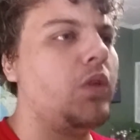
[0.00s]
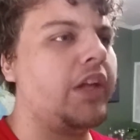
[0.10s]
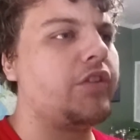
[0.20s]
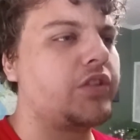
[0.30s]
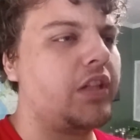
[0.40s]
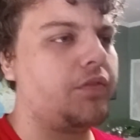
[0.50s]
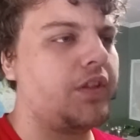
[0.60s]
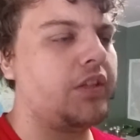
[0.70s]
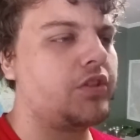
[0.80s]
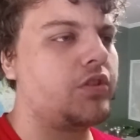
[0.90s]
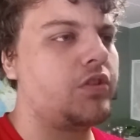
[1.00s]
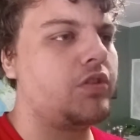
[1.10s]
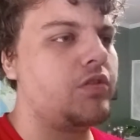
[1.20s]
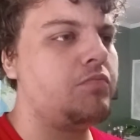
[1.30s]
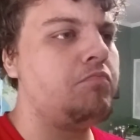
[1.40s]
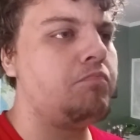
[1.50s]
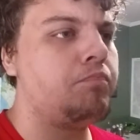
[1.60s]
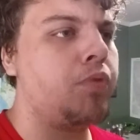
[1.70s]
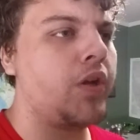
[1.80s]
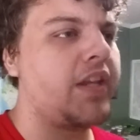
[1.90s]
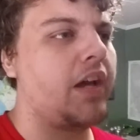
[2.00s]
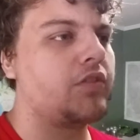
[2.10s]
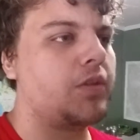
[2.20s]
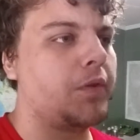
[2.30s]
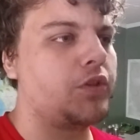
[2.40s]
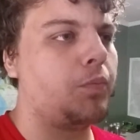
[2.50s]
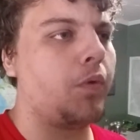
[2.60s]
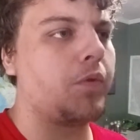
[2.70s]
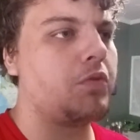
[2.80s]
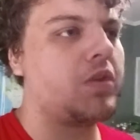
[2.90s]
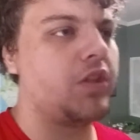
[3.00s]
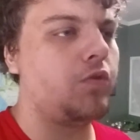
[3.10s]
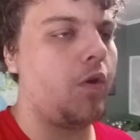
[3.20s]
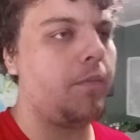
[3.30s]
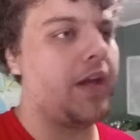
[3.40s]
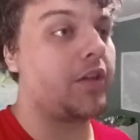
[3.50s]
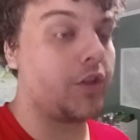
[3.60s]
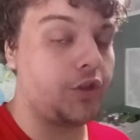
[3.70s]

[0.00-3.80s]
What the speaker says: let yourself get put down so much to a point where you think you don't matter,